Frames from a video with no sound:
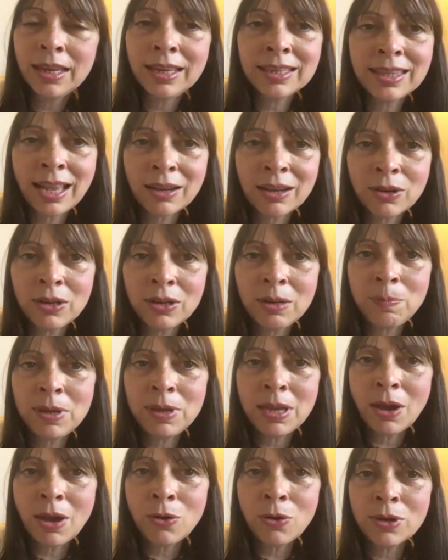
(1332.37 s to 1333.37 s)
is that going to
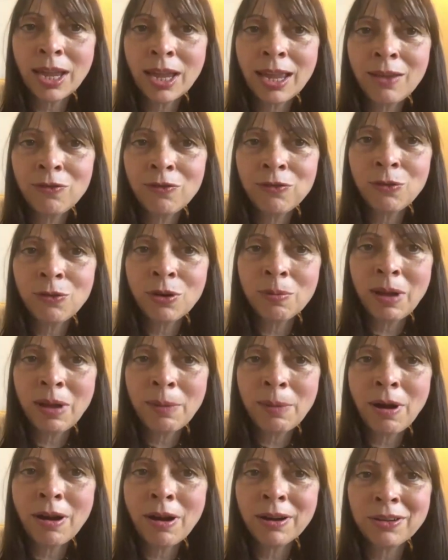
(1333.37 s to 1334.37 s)
be okay for
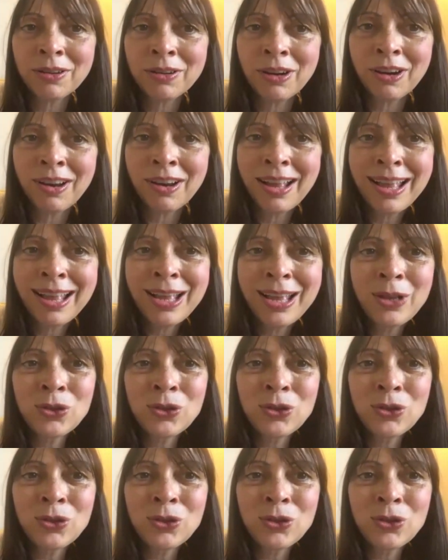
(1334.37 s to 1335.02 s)
my partner?